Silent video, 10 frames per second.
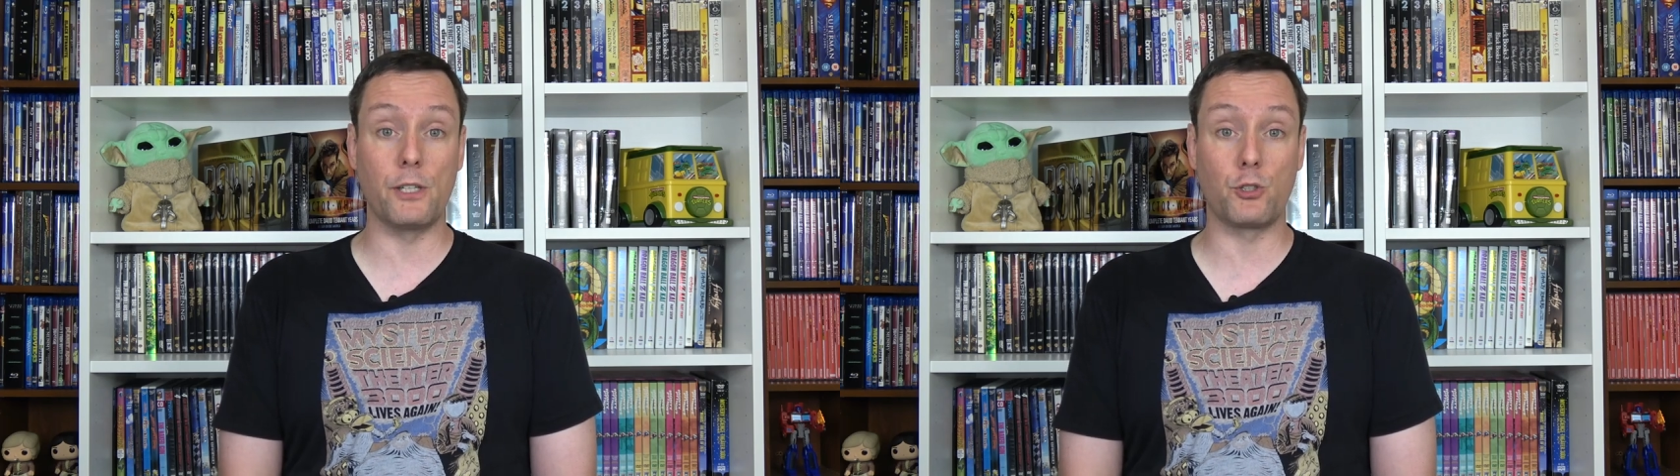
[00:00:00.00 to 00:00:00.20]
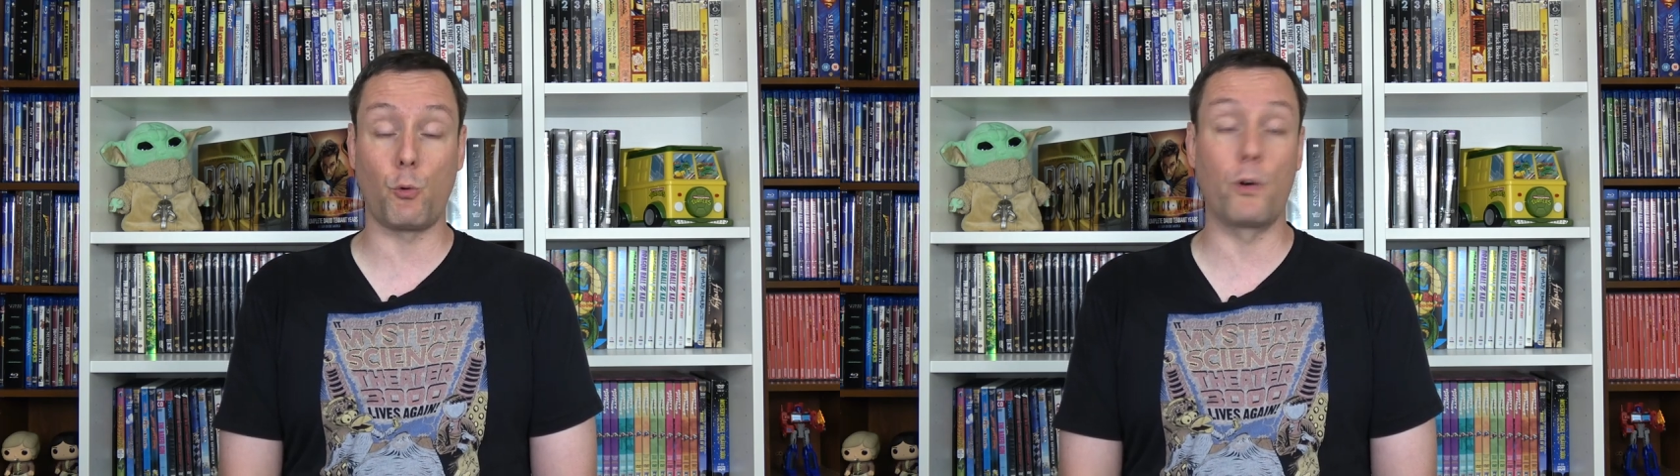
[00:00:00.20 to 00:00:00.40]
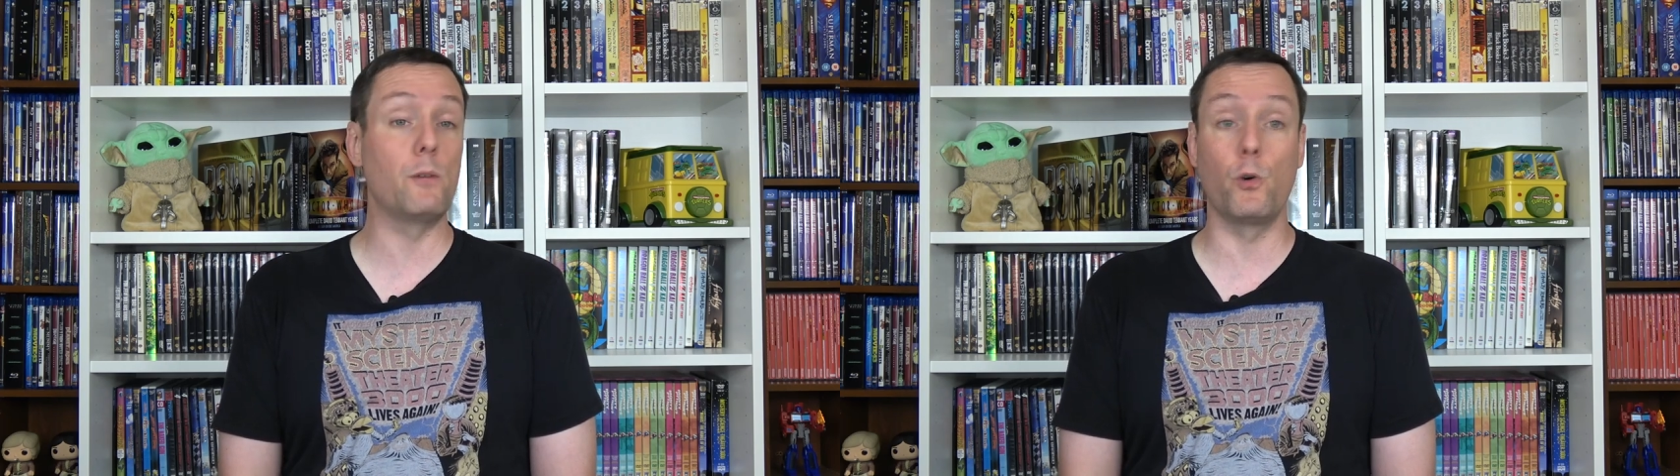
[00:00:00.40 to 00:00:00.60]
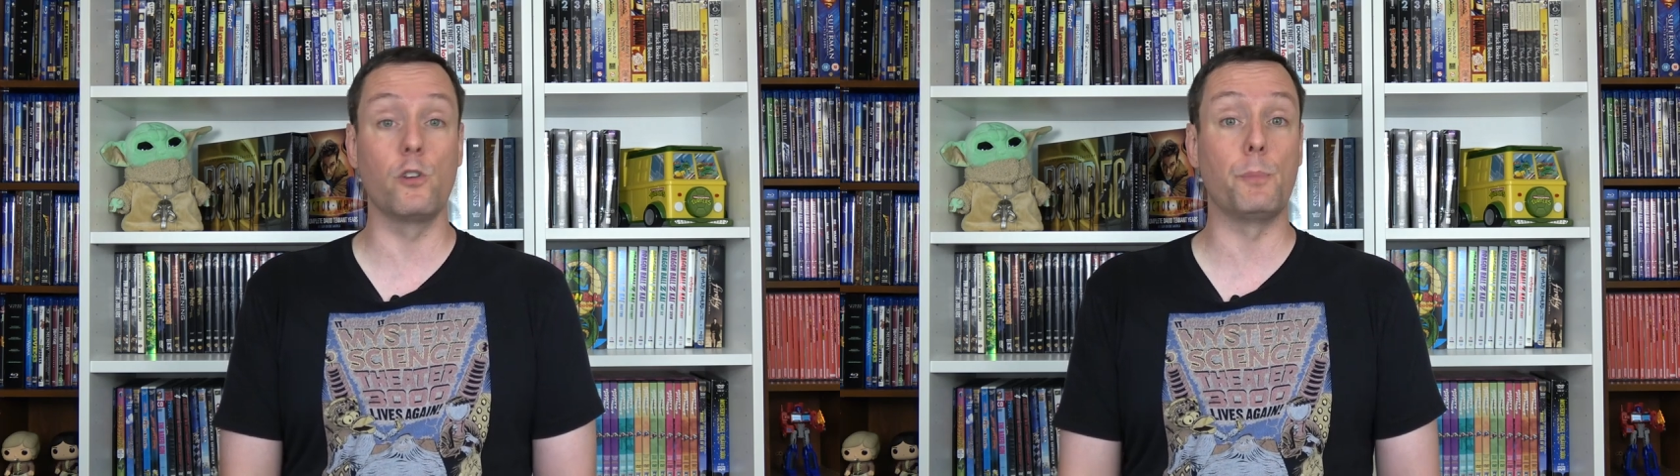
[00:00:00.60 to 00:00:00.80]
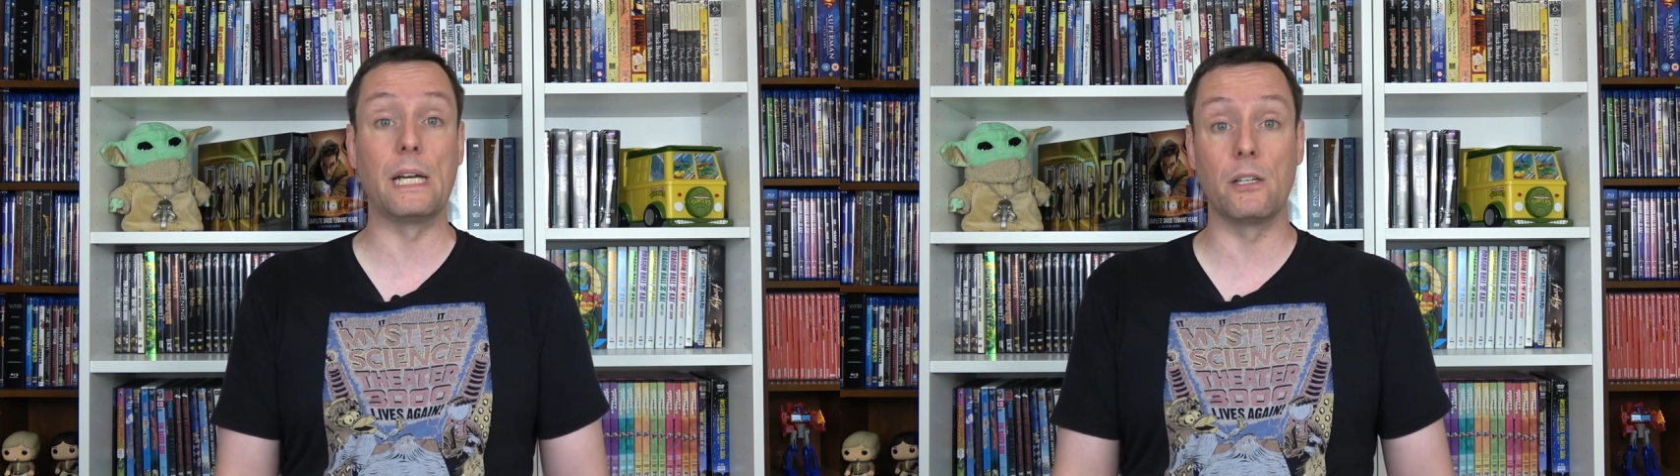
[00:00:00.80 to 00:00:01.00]
his story would
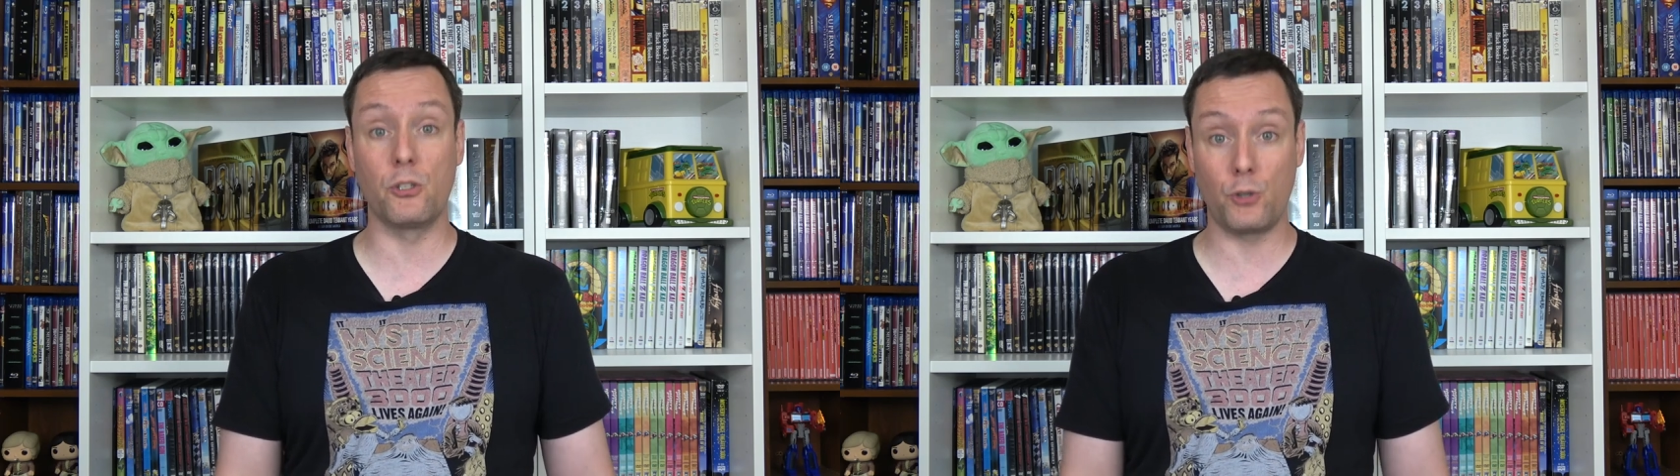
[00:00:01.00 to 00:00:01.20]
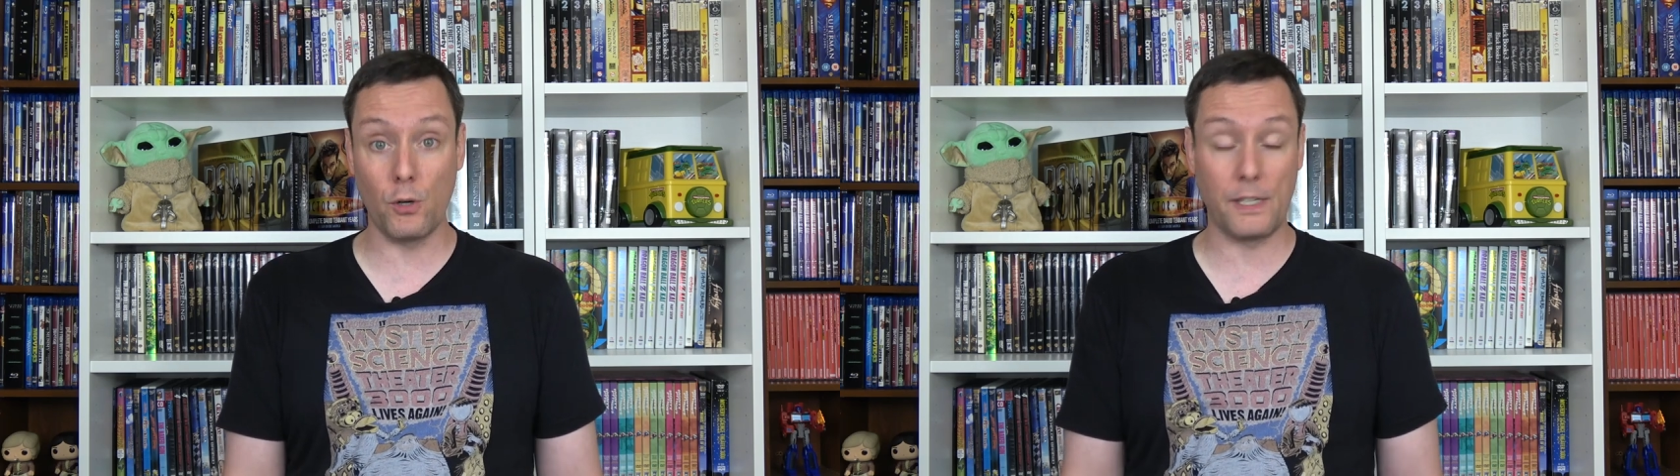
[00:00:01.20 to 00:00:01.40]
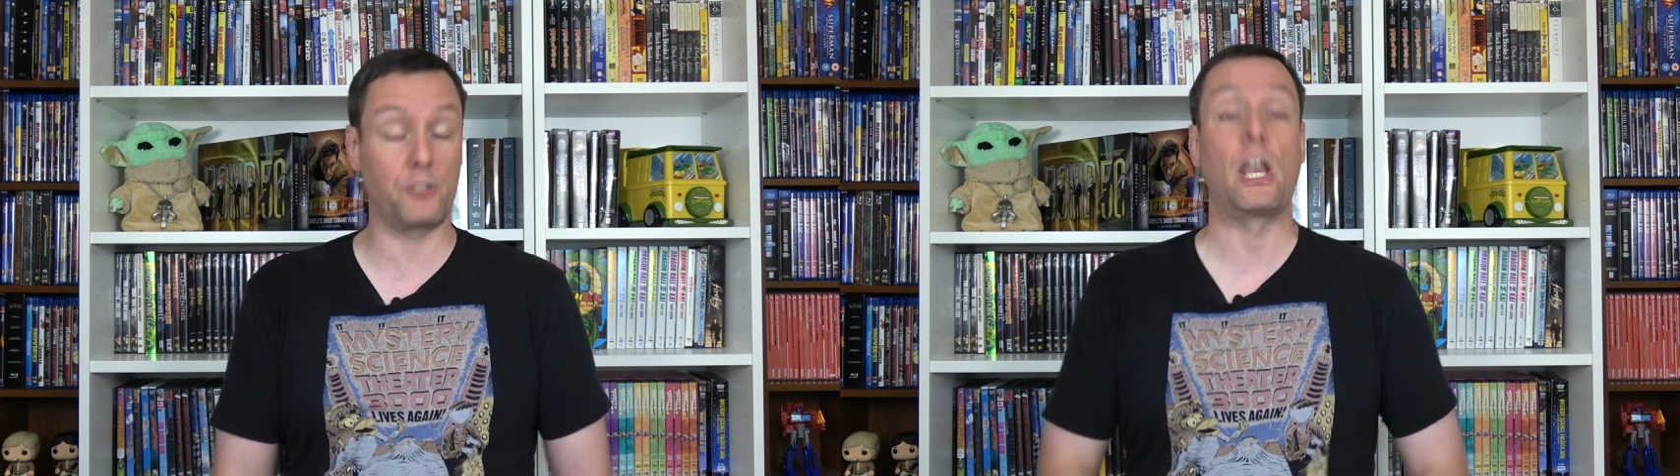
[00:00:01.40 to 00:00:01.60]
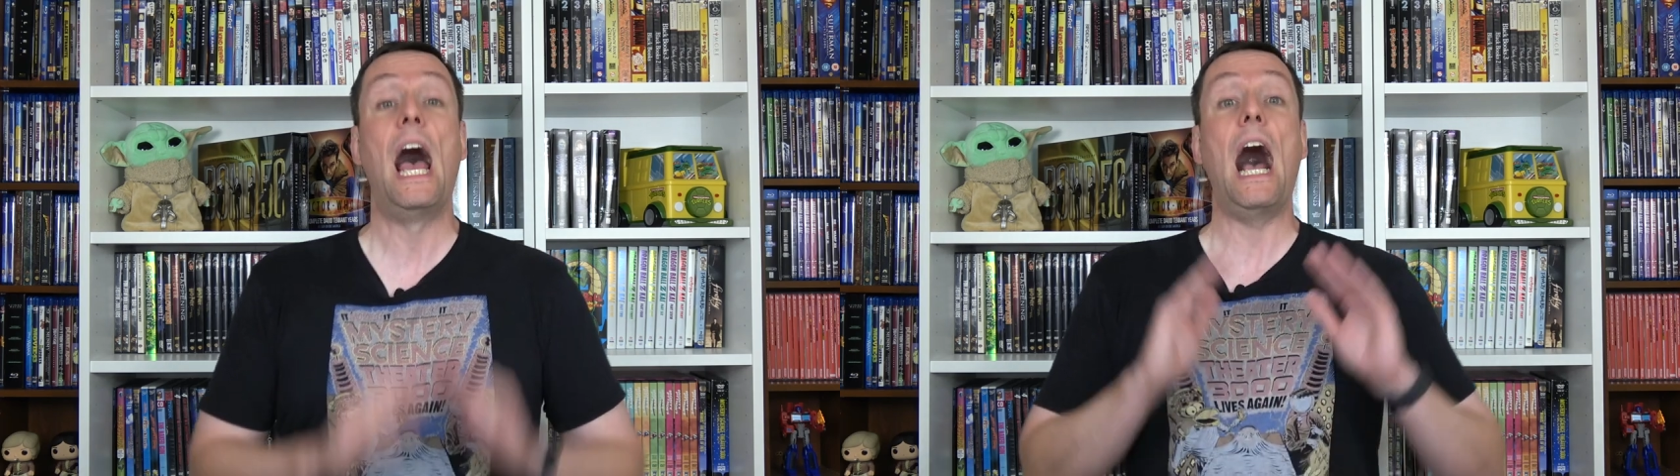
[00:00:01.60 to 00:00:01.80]
have been a disservice.